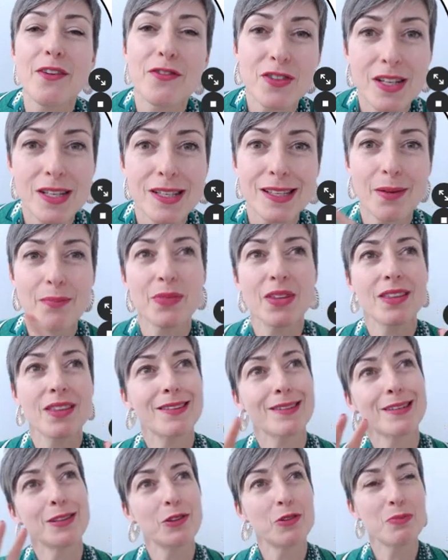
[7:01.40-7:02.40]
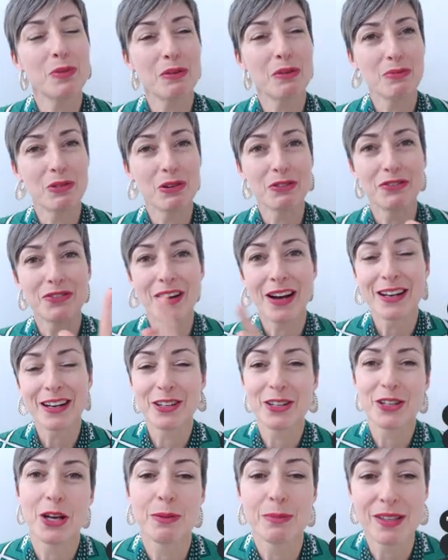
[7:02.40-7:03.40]
you're after something that's a little bit more
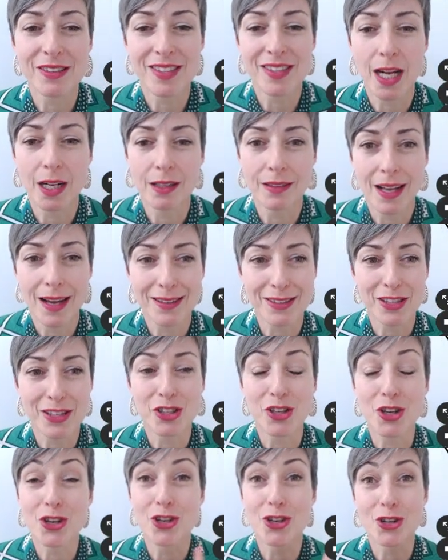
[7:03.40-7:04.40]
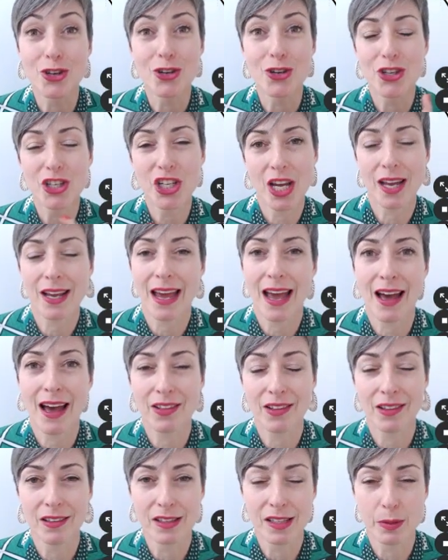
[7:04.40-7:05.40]
fun in terms of sunglasses, do check
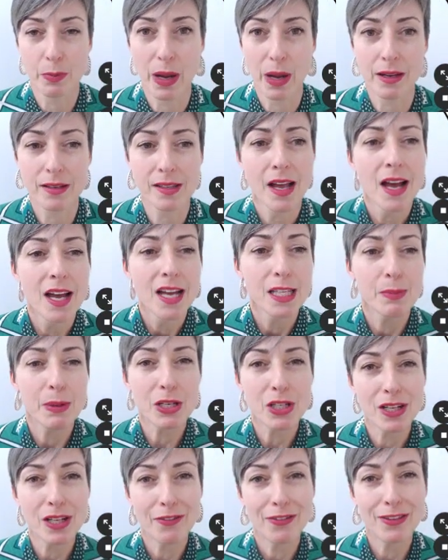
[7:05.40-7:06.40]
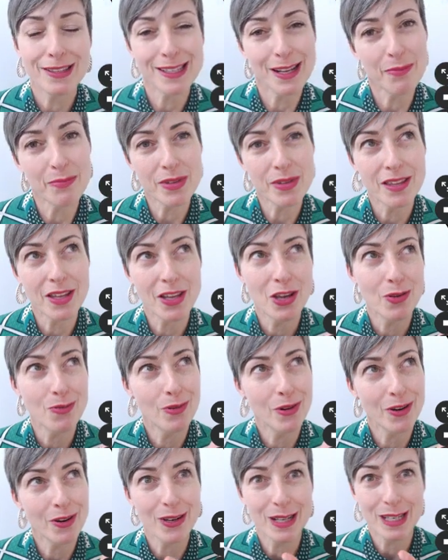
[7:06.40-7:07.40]
out the Specs, especially if it's something
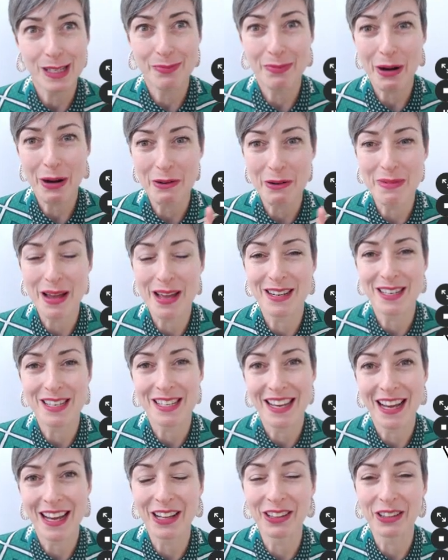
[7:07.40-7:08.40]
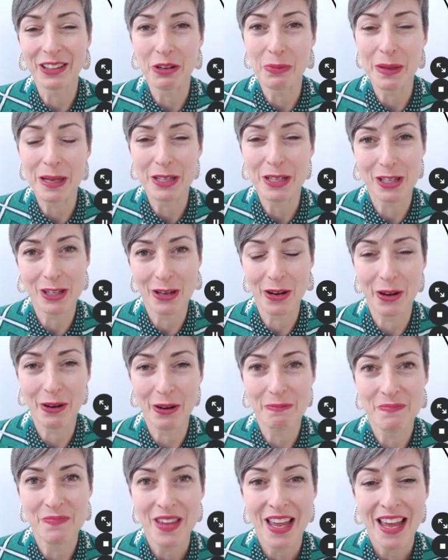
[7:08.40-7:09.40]
that you want to experiment a little bit
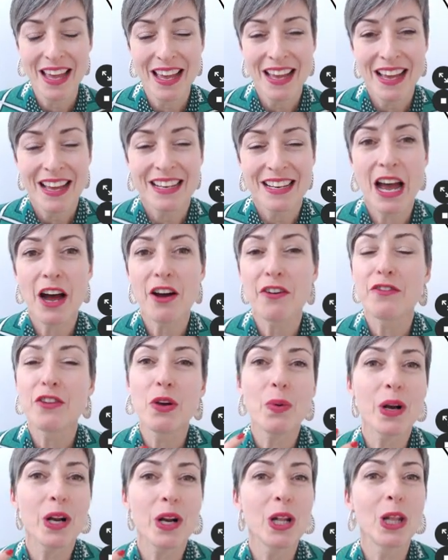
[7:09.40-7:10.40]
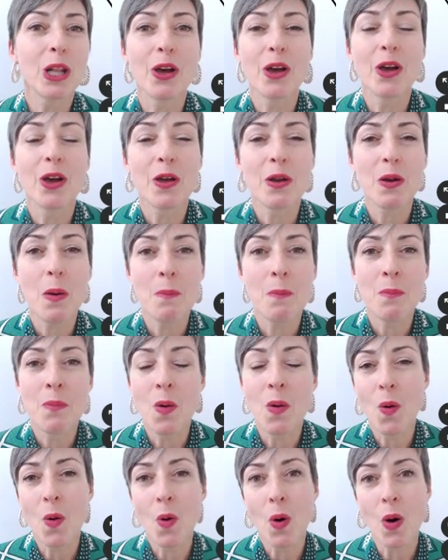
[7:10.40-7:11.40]
too. Now, if you want to learn
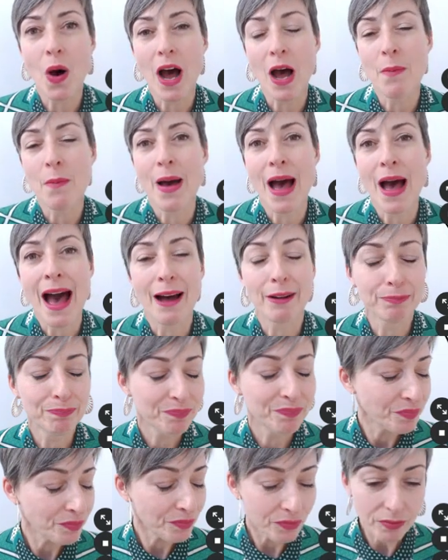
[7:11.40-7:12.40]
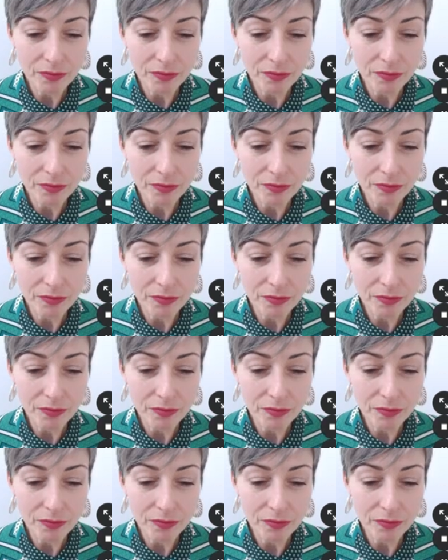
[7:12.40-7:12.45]
more about